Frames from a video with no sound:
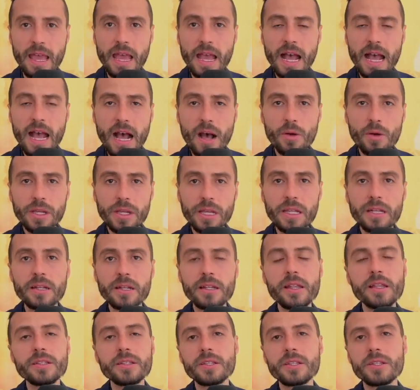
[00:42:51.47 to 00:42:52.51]
How can
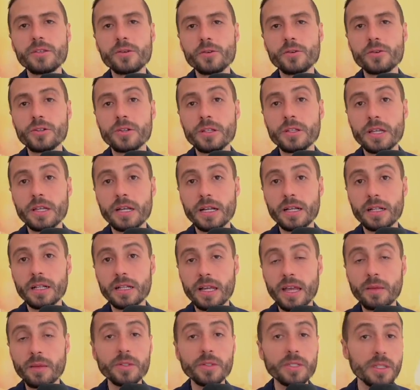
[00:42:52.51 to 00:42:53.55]
an institution that
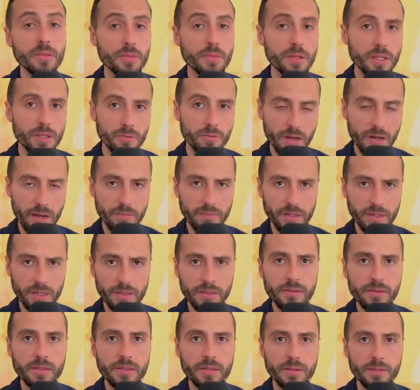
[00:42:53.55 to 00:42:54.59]
claims to be the
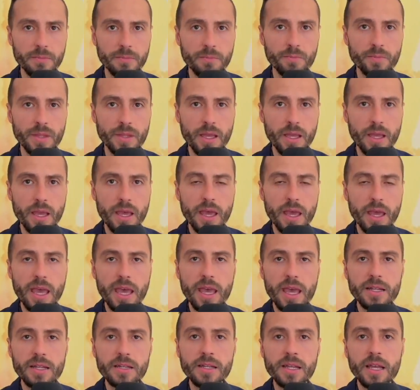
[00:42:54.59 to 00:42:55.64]
remnant
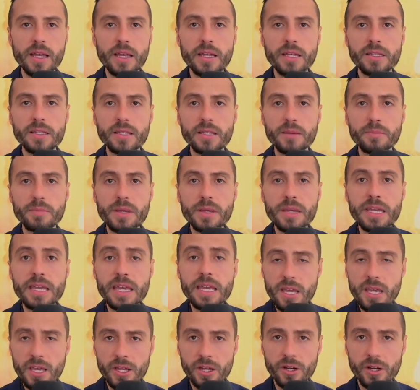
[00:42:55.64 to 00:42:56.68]
and to be
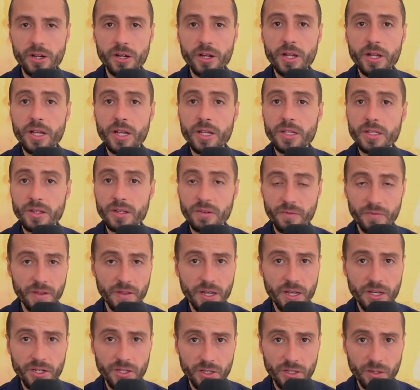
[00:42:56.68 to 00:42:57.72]
here to
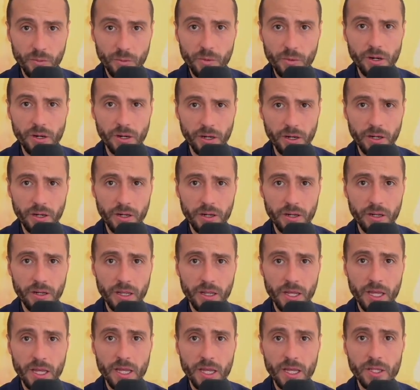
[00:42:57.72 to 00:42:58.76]
finish the work,
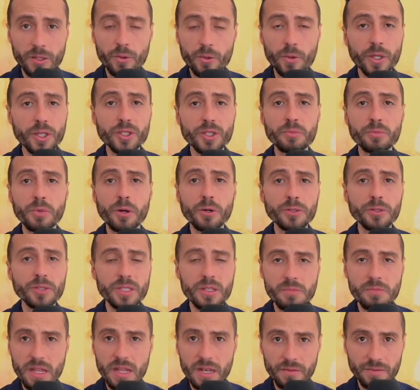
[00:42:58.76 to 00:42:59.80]
to expose
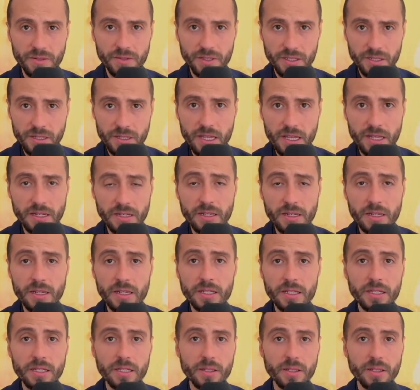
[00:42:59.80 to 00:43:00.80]
the men of sin to